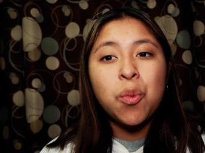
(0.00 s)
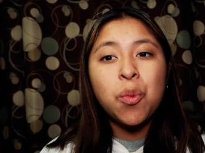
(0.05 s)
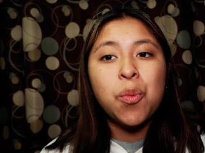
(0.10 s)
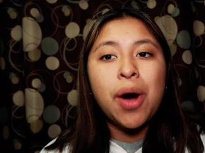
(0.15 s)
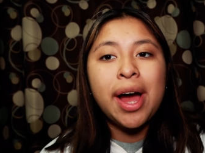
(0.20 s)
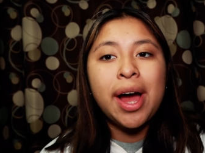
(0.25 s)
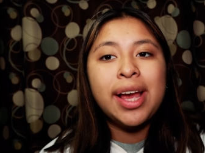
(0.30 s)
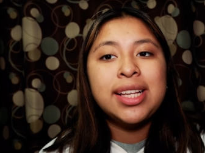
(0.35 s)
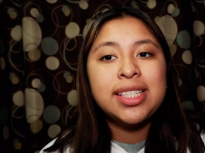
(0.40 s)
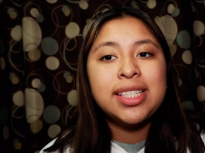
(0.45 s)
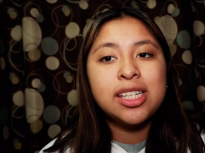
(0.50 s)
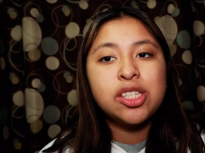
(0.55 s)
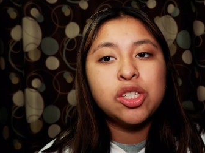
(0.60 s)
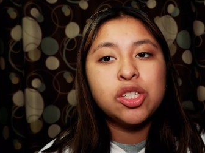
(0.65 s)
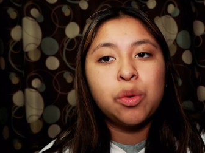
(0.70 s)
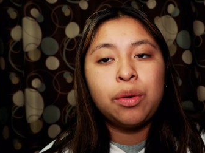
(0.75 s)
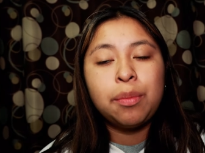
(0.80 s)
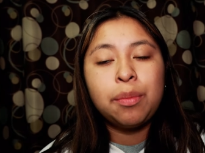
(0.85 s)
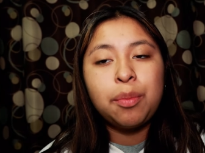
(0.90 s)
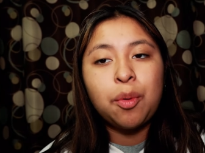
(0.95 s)
Why is it
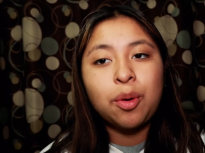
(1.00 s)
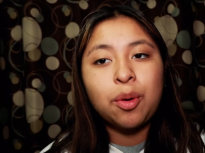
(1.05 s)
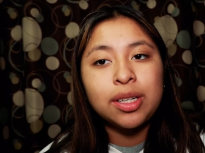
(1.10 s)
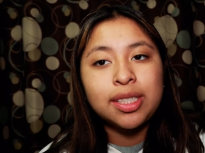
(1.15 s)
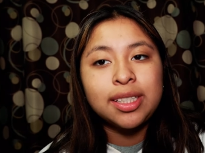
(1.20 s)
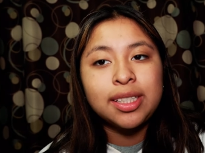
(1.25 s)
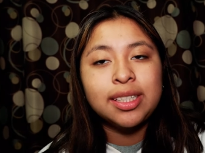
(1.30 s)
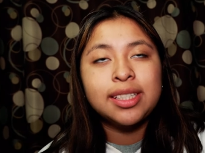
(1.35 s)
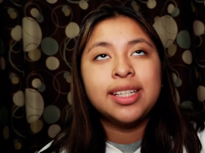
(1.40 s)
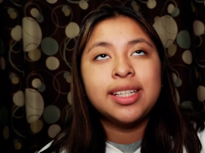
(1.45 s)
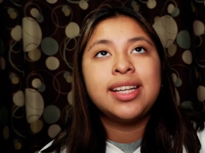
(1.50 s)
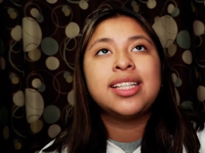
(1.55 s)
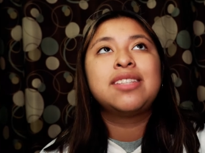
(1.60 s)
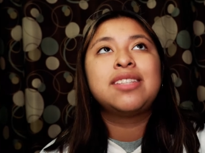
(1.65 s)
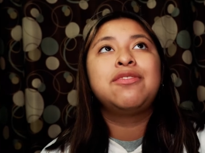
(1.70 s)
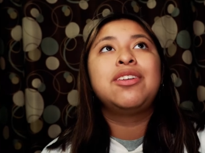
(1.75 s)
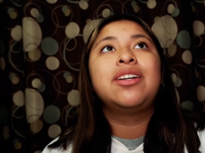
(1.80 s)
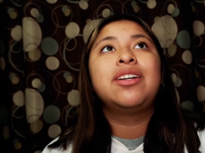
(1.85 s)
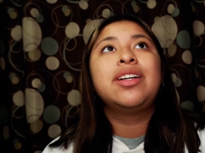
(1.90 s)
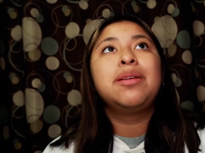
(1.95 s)
so important?
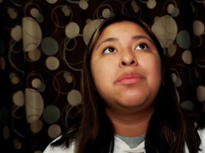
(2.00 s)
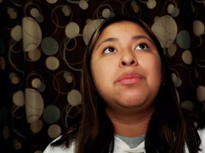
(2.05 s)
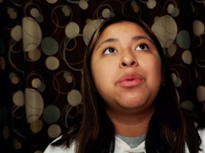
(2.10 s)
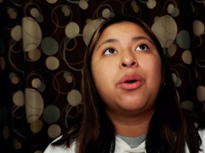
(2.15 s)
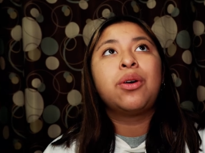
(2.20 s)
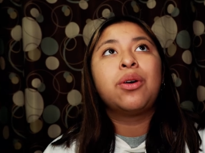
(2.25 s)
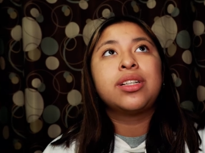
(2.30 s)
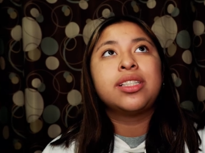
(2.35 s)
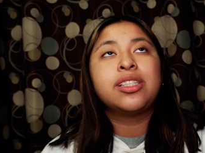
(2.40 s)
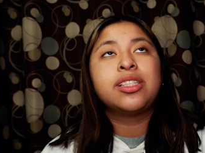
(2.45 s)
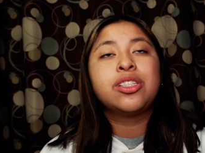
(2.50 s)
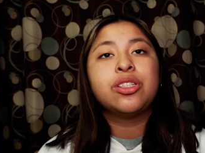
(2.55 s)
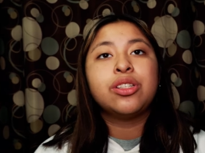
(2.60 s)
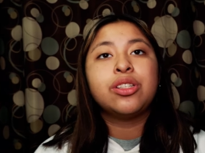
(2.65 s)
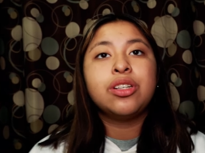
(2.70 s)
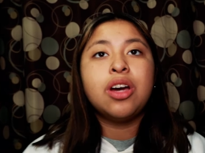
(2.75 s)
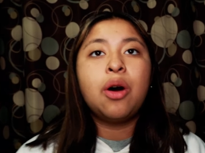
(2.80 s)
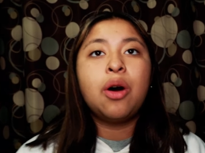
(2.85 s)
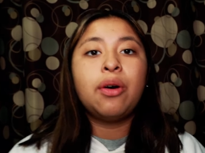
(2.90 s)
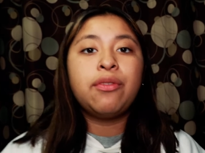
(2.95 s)
It's very important
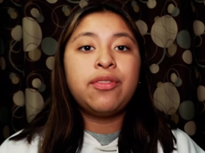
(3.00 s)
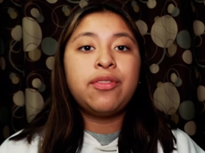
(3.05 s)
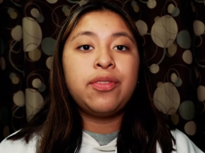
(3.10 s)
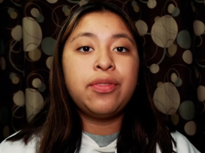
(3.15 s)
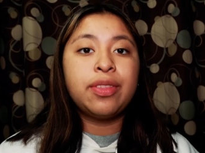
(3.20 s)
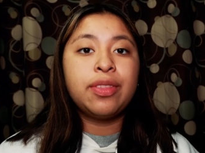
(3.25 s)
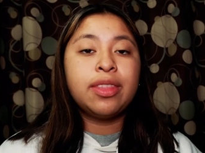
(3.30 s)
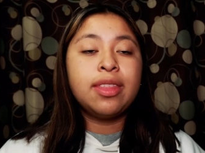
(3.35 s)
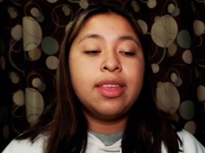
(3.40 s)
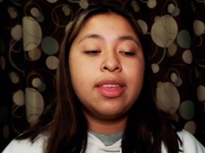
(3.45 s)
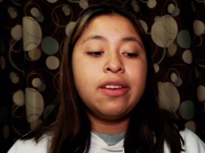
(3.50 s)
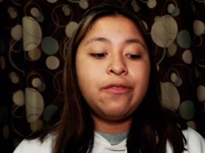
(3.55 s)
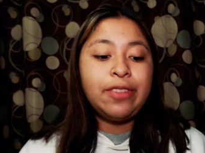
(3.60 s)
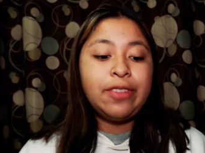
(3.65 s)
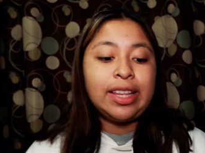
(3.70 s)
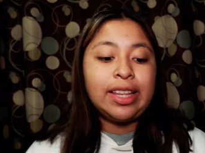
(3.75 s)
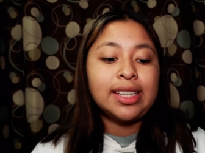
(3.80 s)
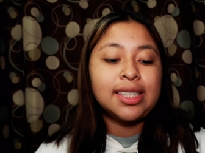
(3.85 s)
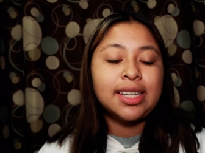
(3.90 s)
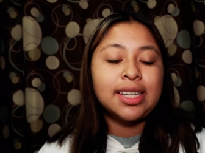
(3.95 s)
to know if,
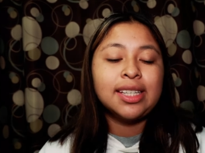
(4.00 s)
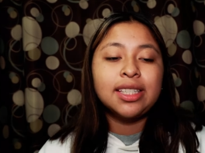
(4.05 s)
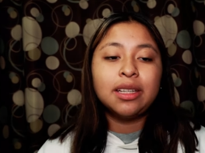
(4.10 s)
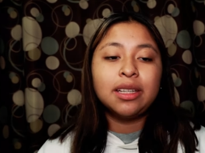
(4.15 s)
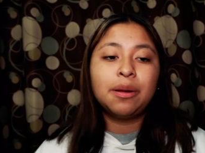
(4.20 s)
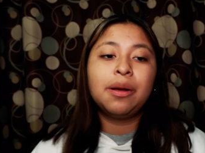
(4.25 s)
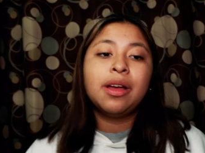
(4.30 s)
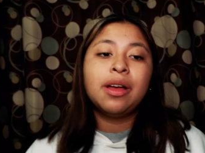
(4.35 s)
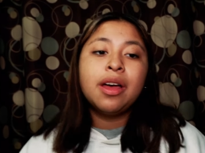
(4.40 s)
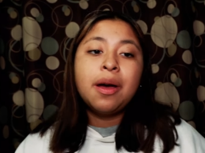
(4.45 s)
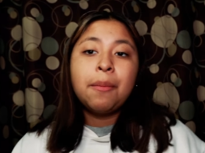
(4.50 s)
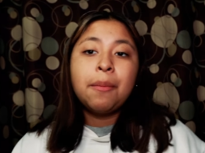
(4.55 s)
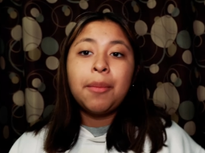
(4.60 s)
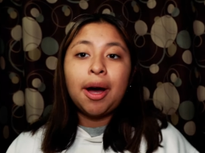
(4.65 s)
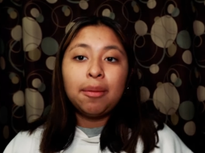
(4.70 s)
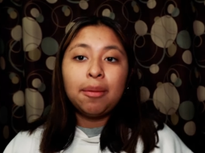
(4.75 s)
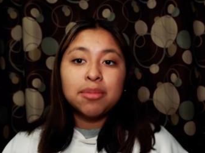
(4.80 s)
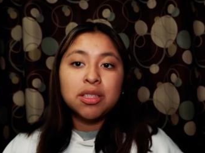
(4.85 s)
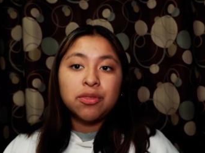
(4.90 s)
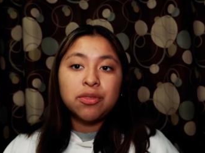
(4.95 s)
if this is the
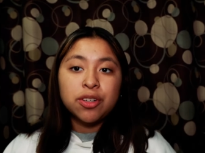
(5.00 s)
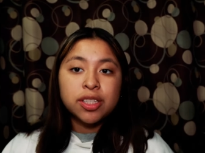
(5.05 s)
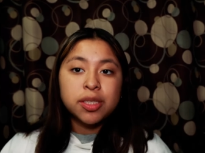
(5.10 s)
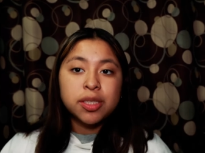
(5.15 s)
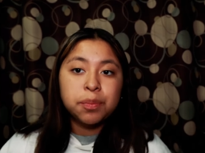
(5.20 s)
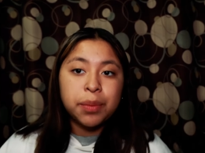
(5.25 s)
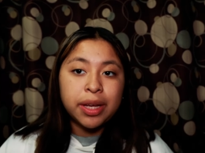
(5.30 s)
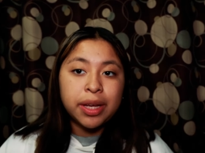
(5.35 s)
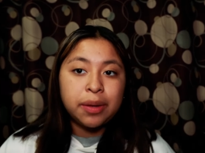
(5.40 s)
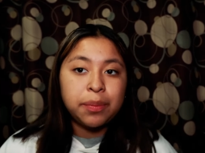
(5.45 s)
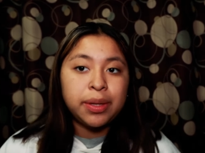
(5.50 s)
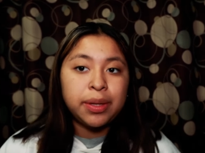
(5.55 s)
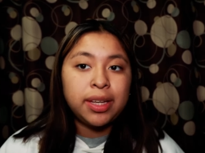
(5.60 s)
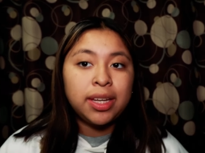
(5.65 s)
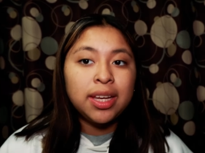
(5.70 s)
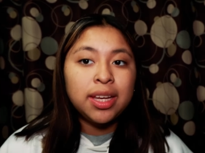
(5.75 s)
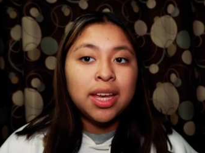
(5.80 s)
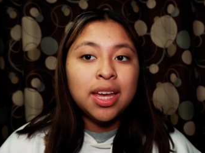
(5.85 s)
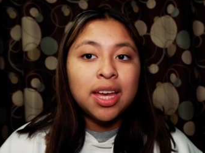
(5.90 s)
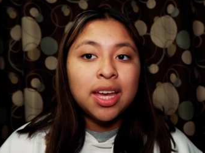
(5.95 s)
mom's first
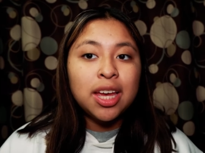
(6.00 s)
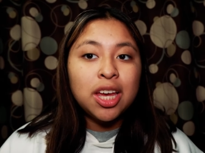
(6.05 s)
baby,